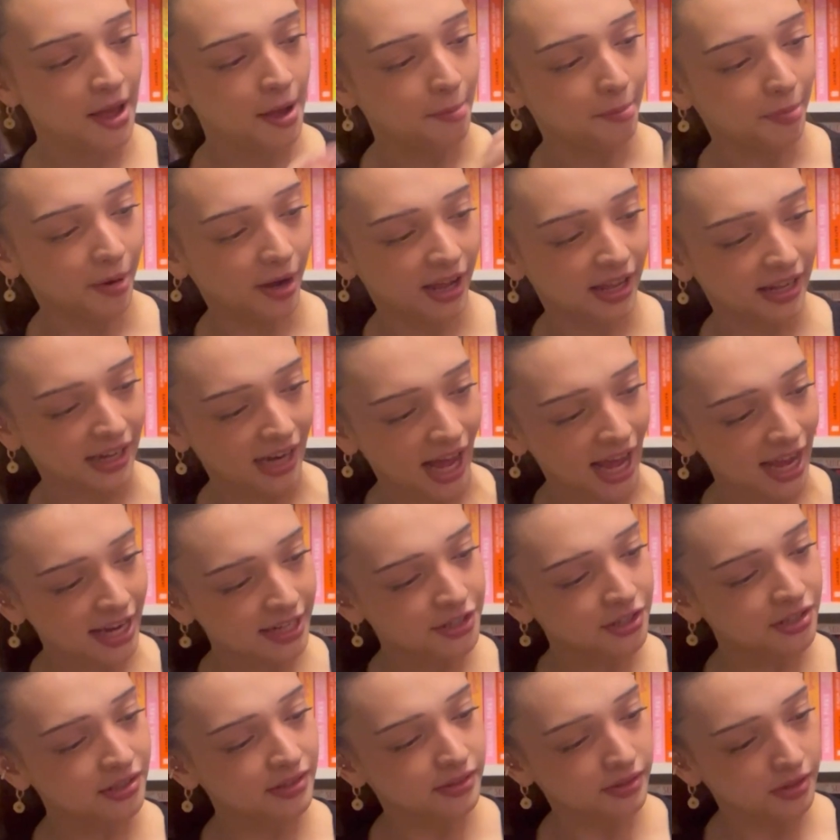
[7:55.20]
But I
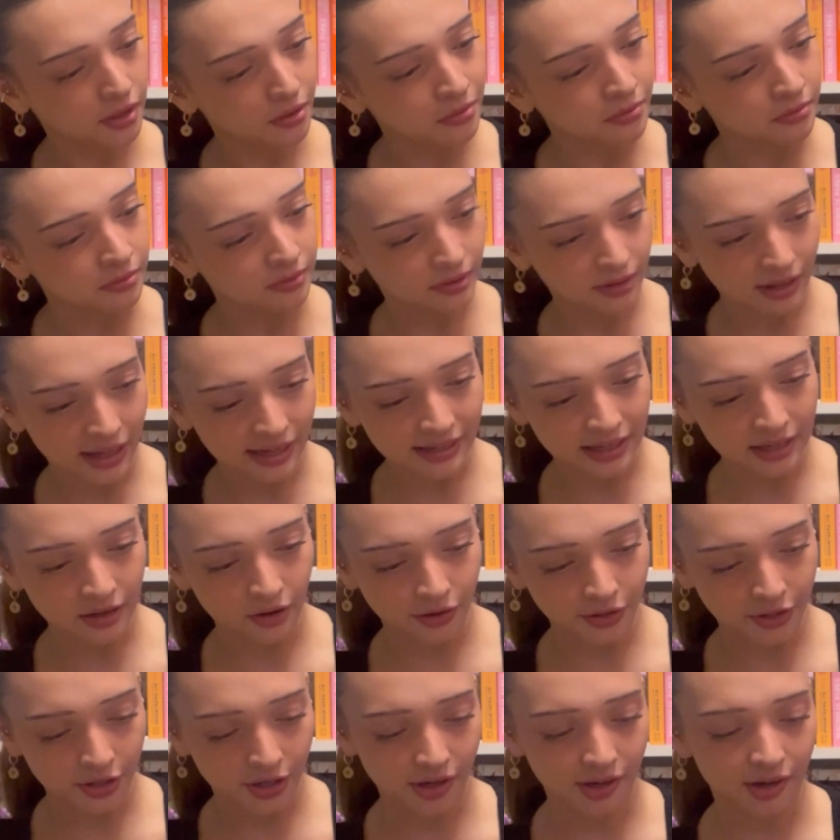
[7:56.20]
just don't like it
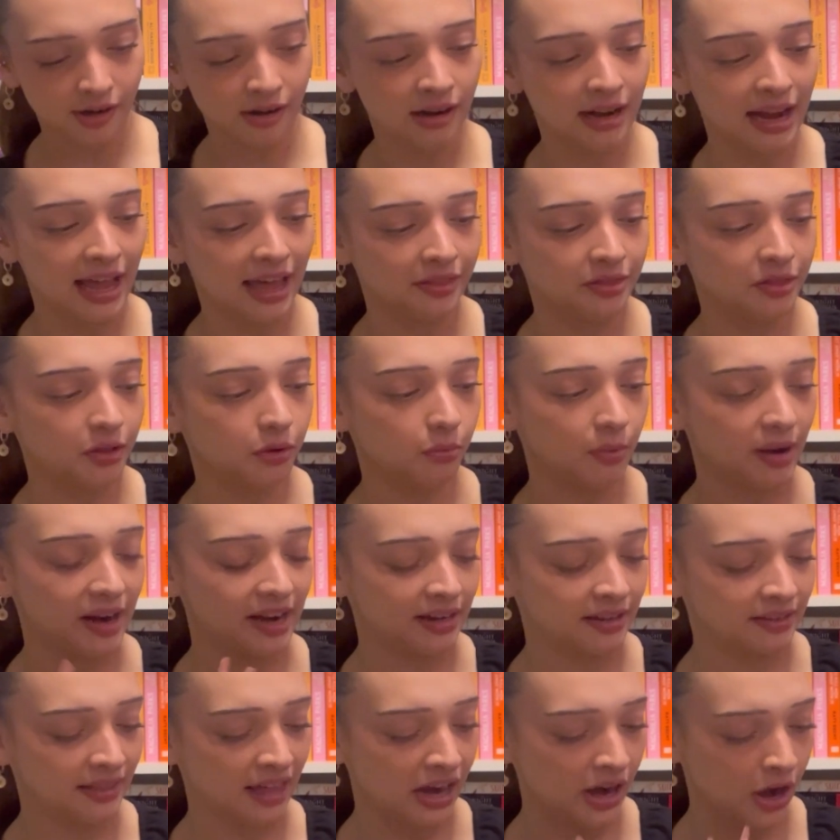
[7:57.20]
on her. And the
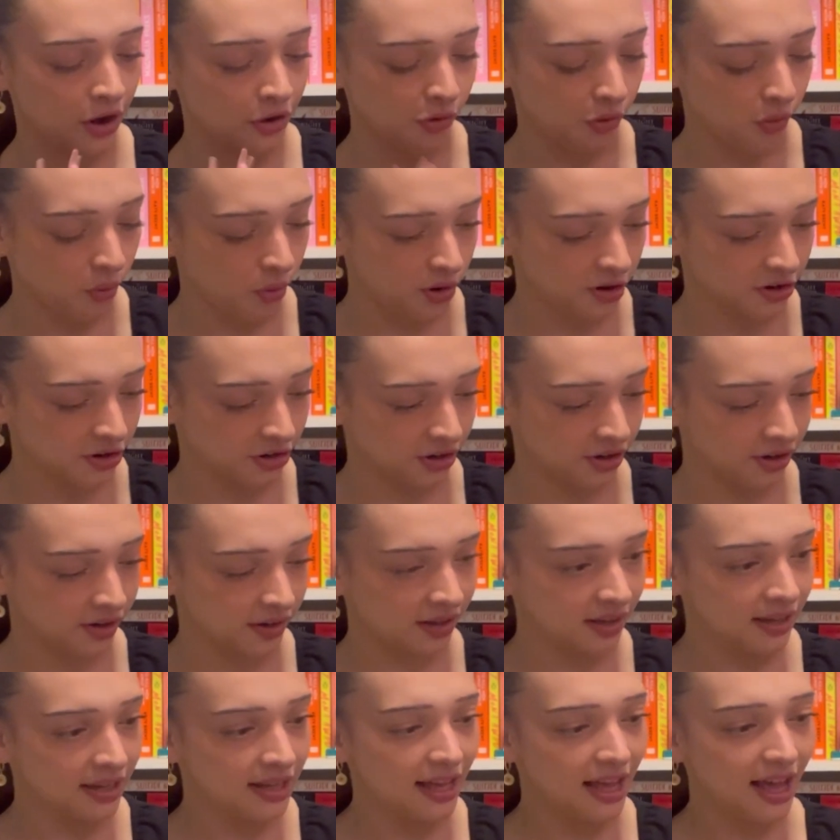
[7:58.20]
wig that I ordered
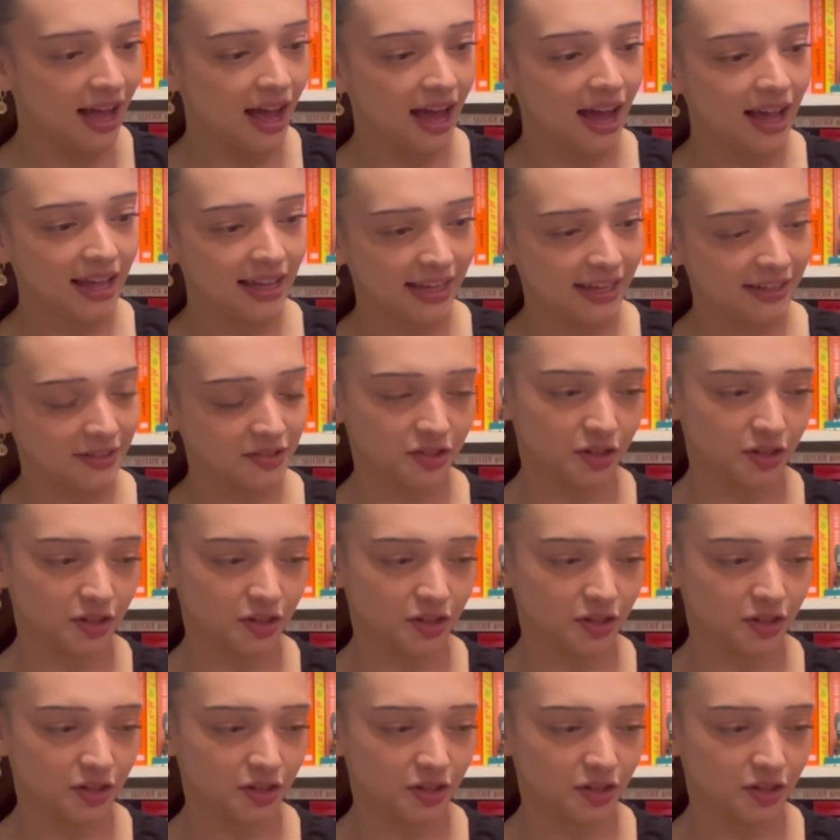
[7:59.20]
is